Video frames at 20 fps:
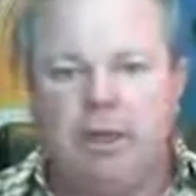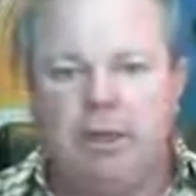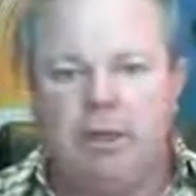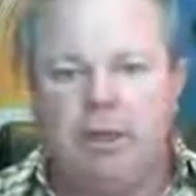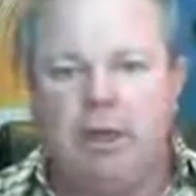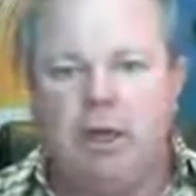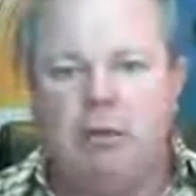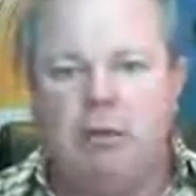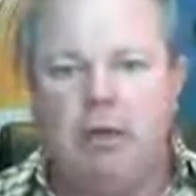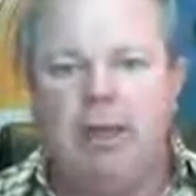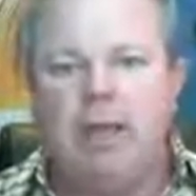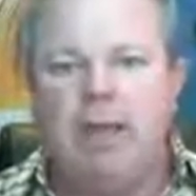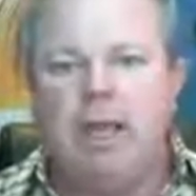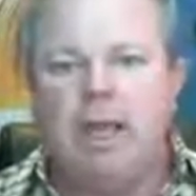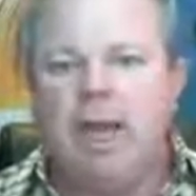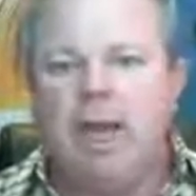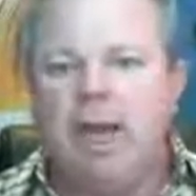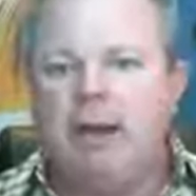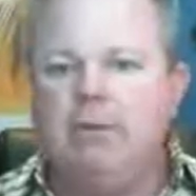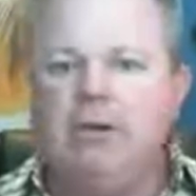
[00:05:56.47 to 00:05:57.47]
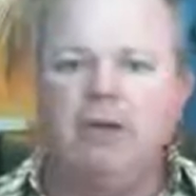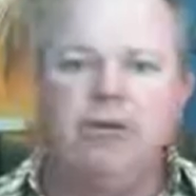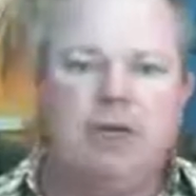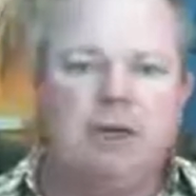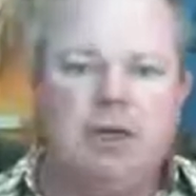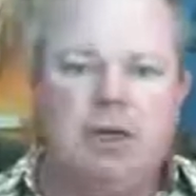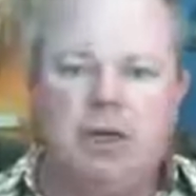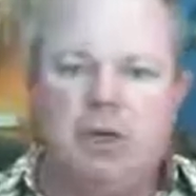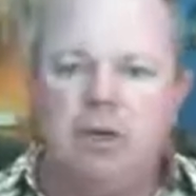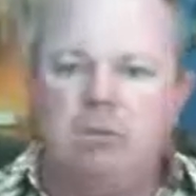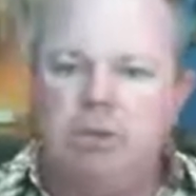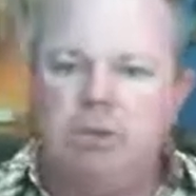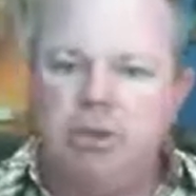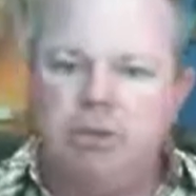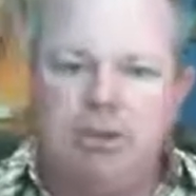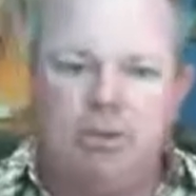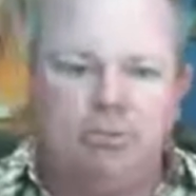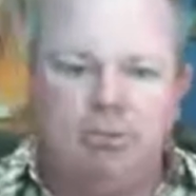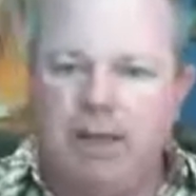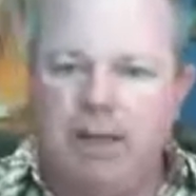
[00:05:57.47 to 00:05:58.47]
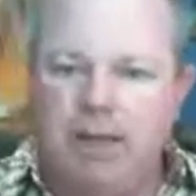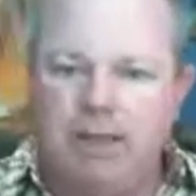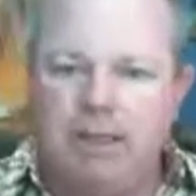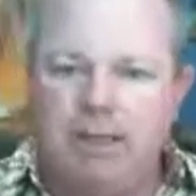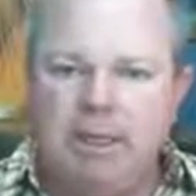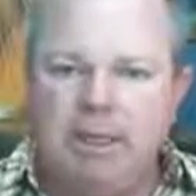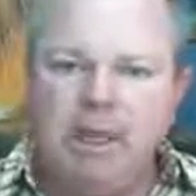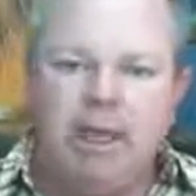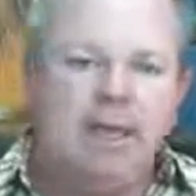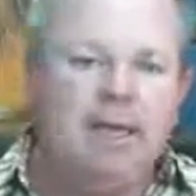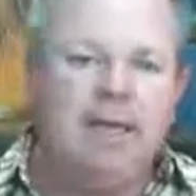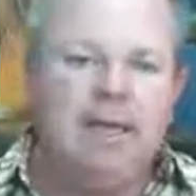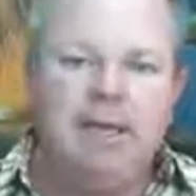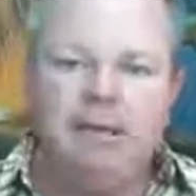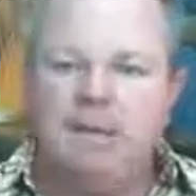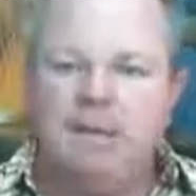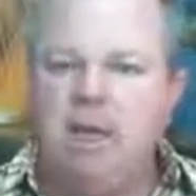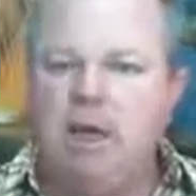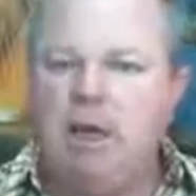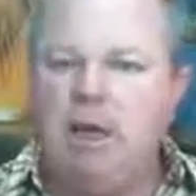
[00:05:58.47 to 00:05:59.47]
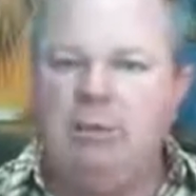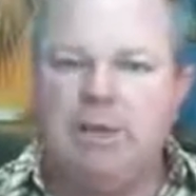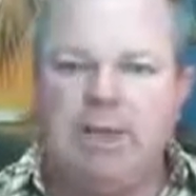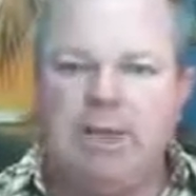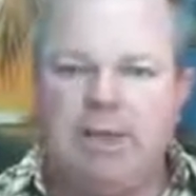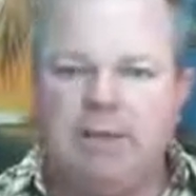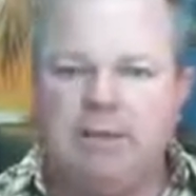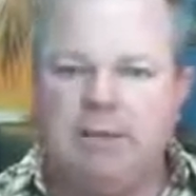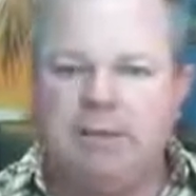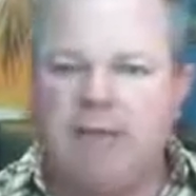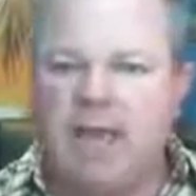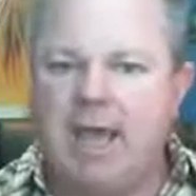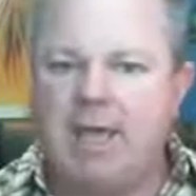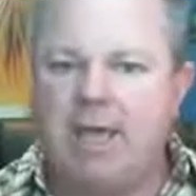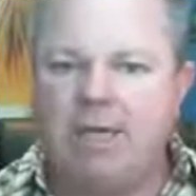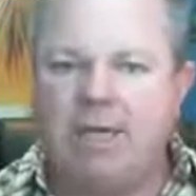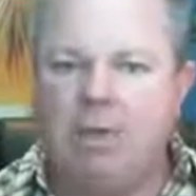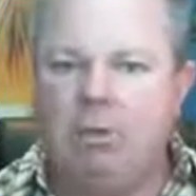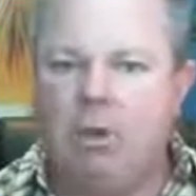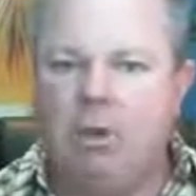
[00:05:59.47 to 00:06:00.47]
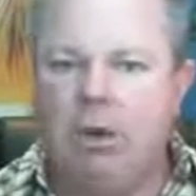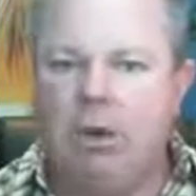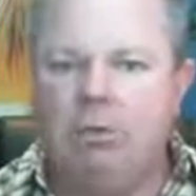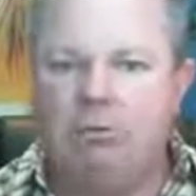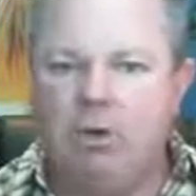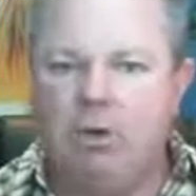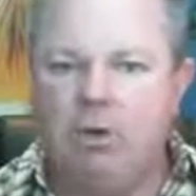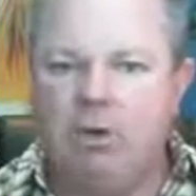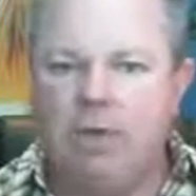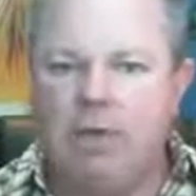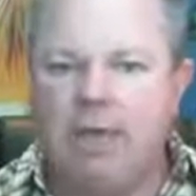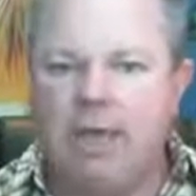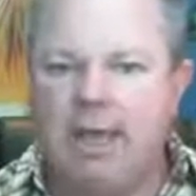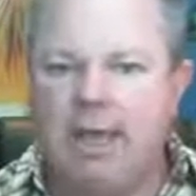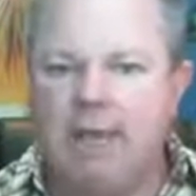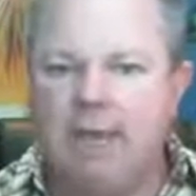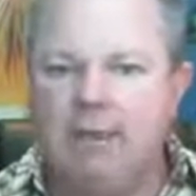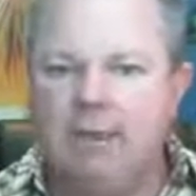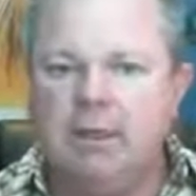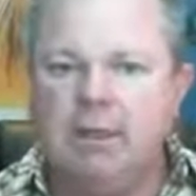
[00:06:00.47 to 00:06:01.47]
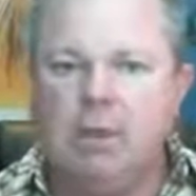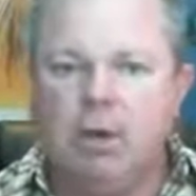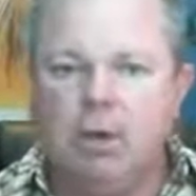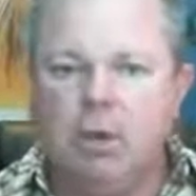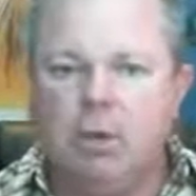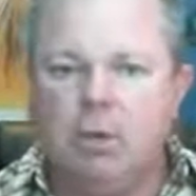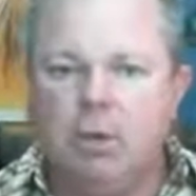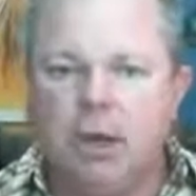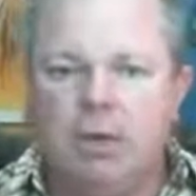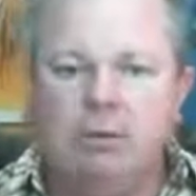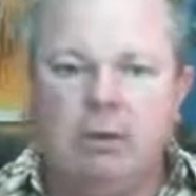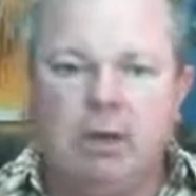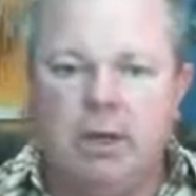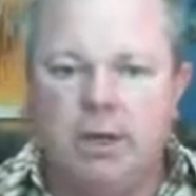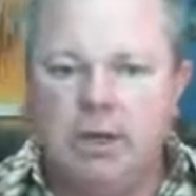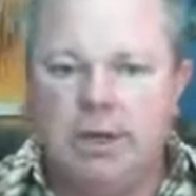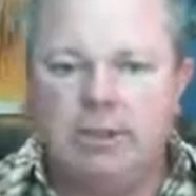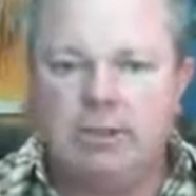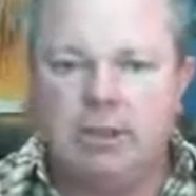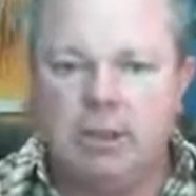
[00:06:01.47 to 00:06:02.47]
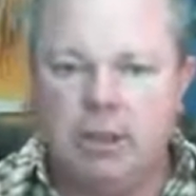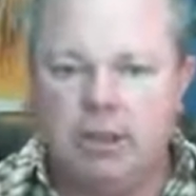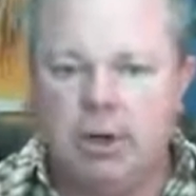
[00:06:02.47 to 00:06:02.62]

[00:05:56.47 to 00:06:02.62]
You know what? I'd rather push a button and let it tell me exactly what I'm looking at or what I'm going to actually